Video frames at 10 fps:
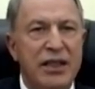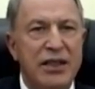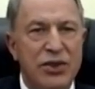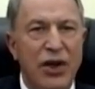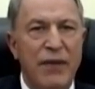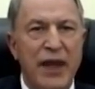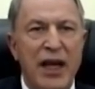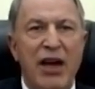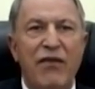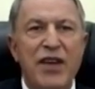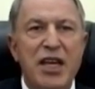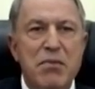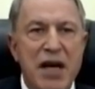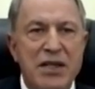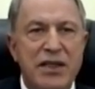So we
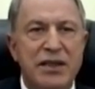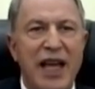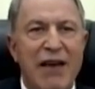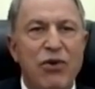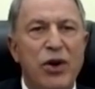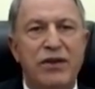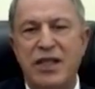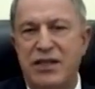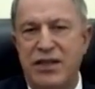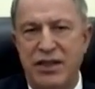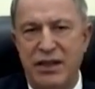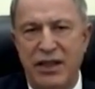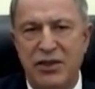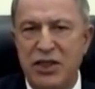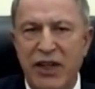must avoid this.
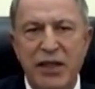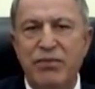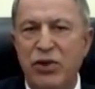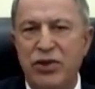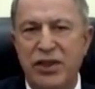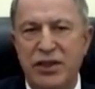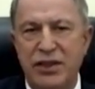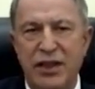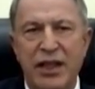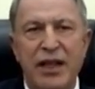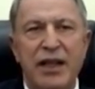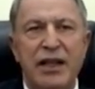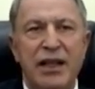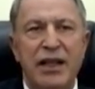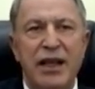This is a very important
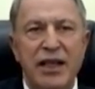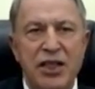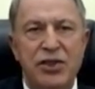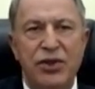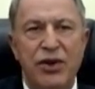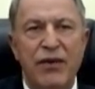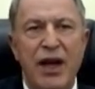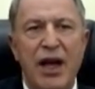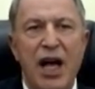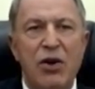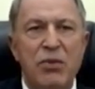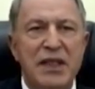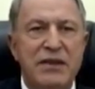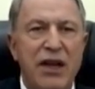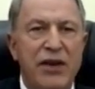issue. Our
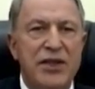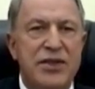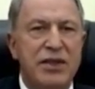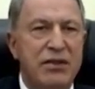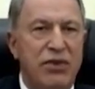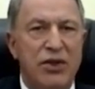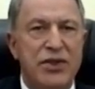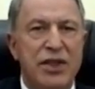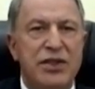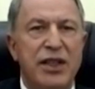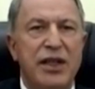militaries, for instance,